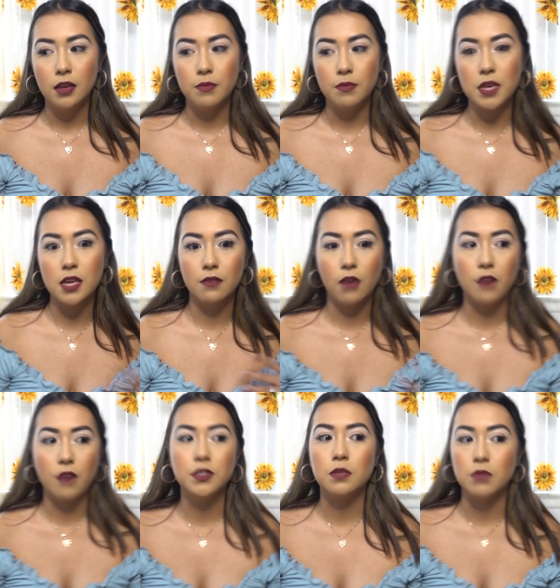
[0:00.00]
being
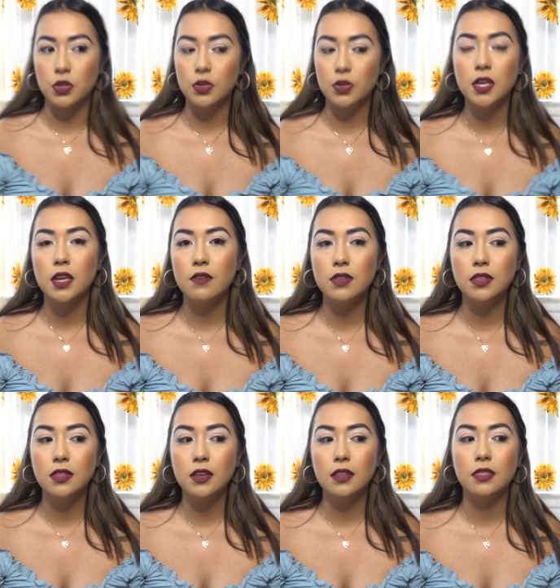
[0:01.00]
involved in beauty and
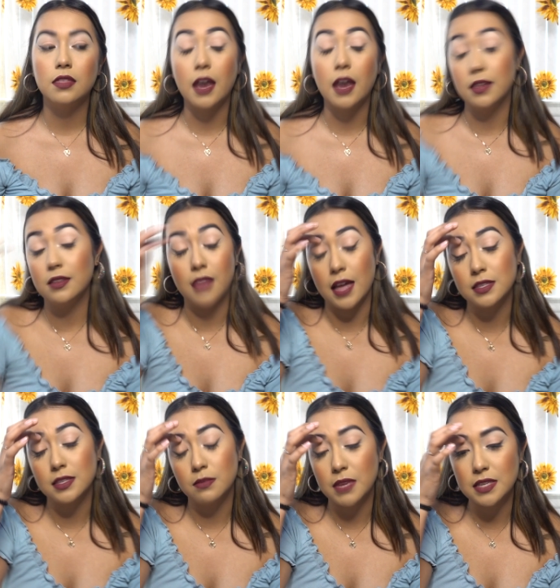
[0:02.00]
everything, I think that's
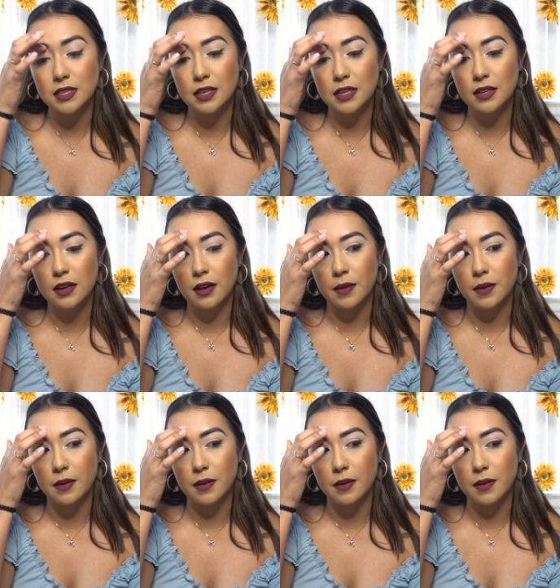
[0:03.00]
amazing. I